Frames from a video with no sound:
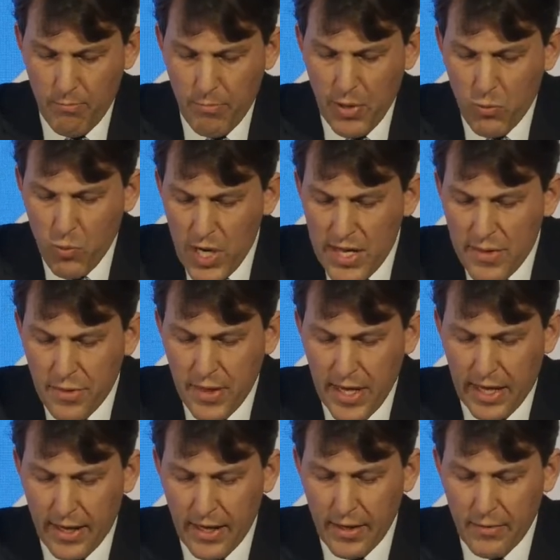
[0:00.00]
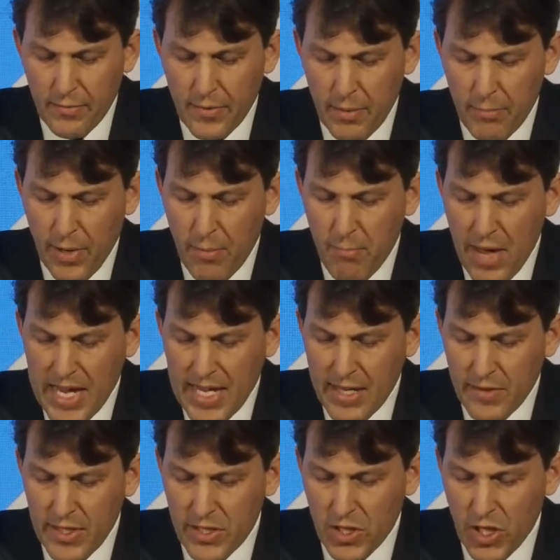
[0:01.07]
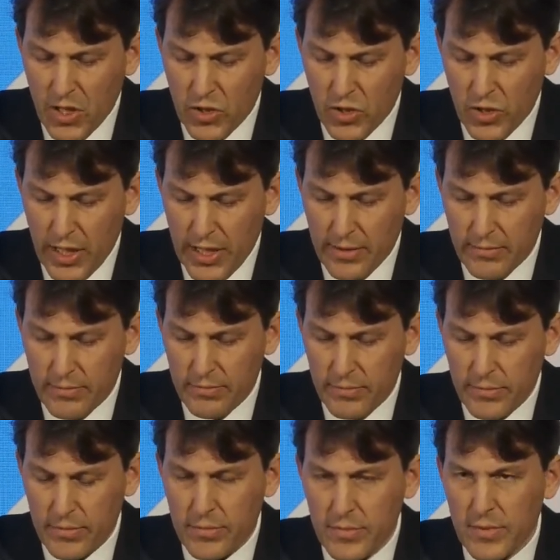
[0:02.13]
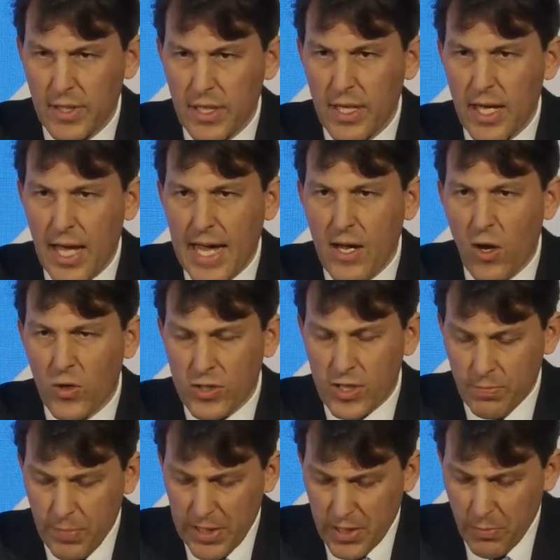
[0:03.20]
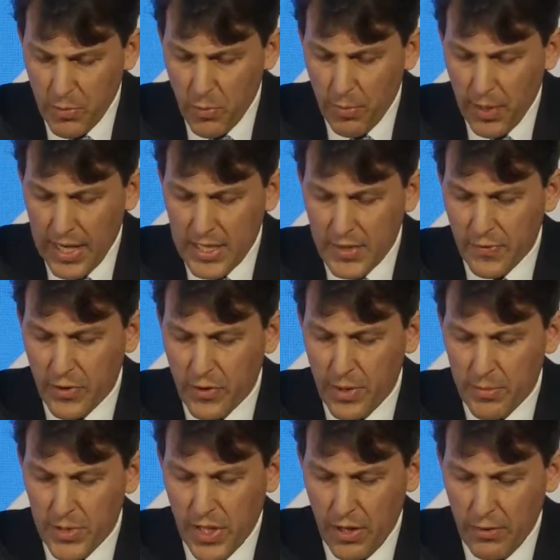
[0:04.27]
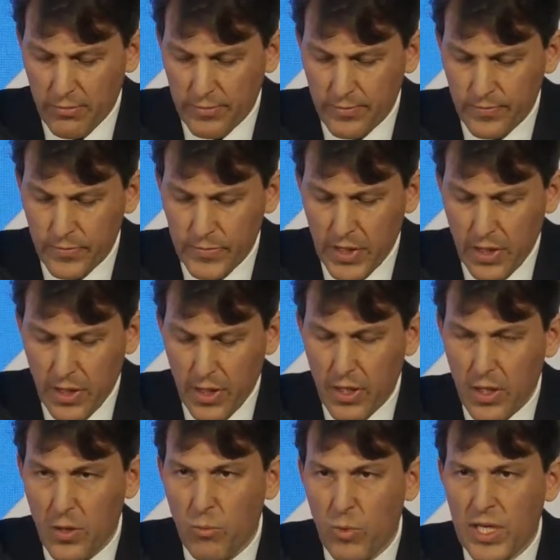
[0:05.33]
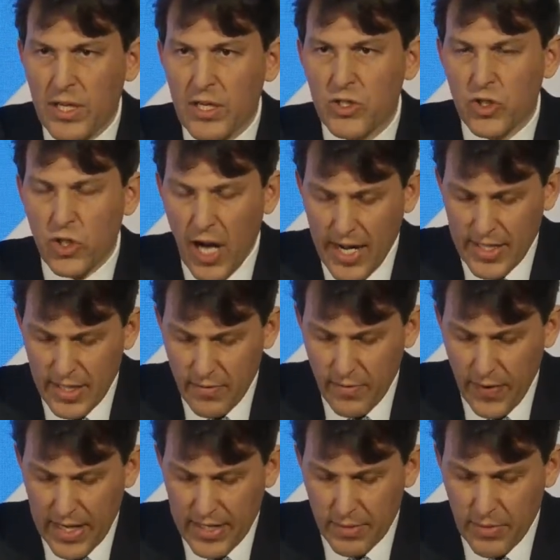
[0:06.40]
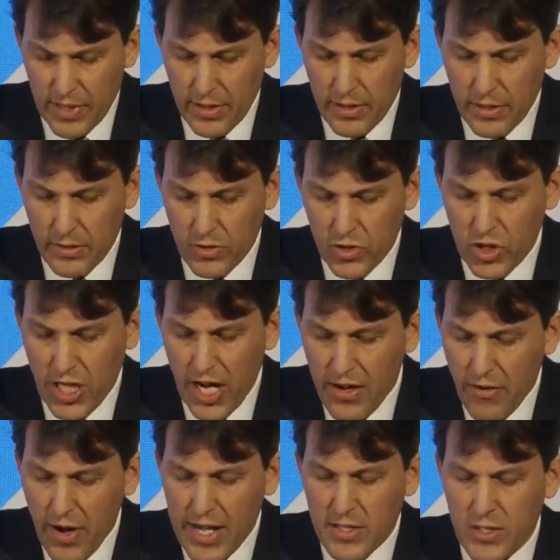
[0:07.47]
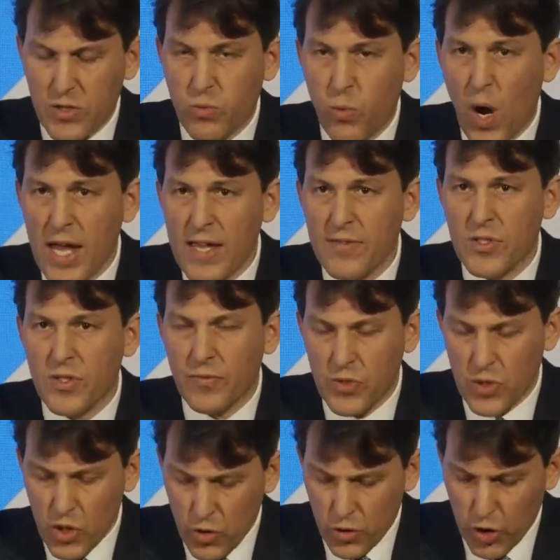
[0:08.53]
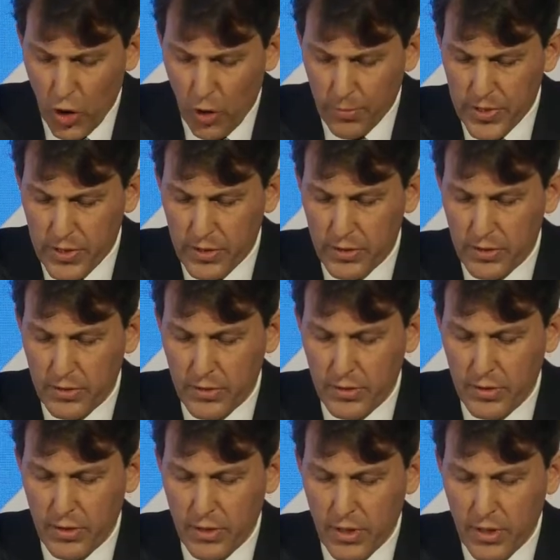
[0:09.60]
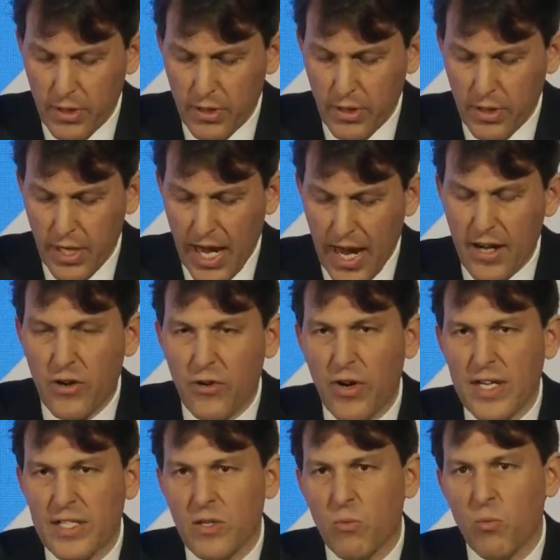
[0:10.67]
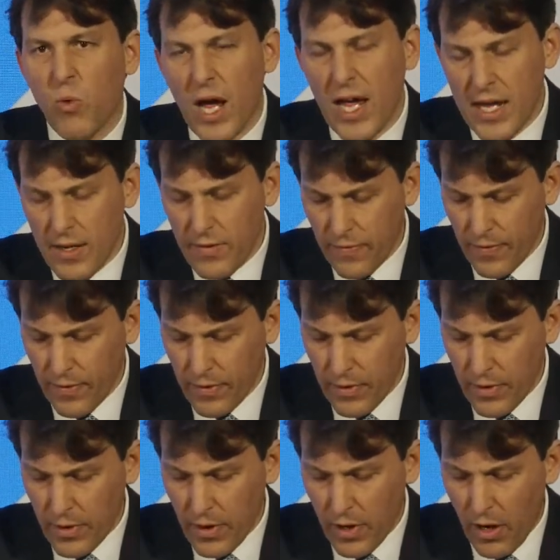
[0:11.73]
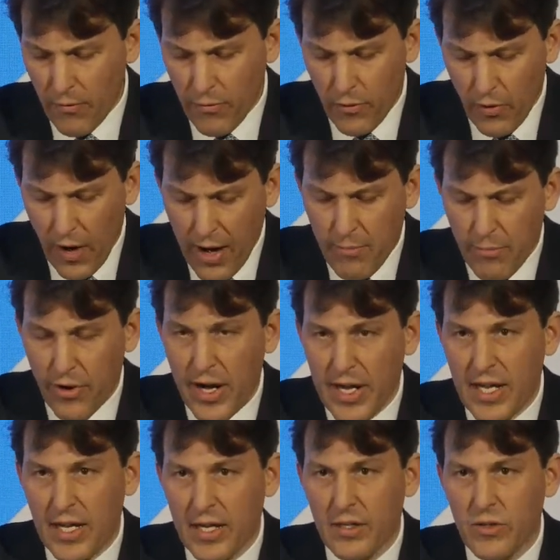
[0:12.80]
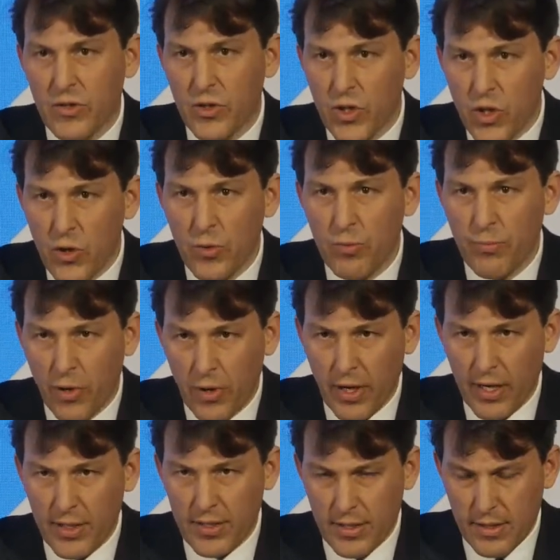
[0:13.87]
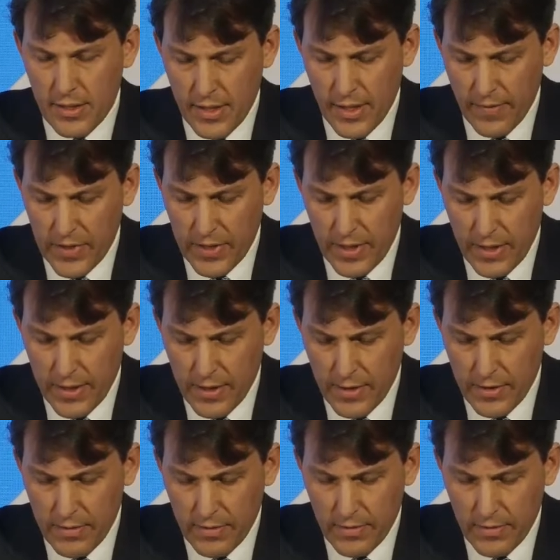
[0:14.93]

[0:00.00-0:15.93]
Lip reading: But we think that by making this country a hospitable place for crypto, we can attract investment, generate swathes of new jobs, and create a wave of groundbreaking new products and services.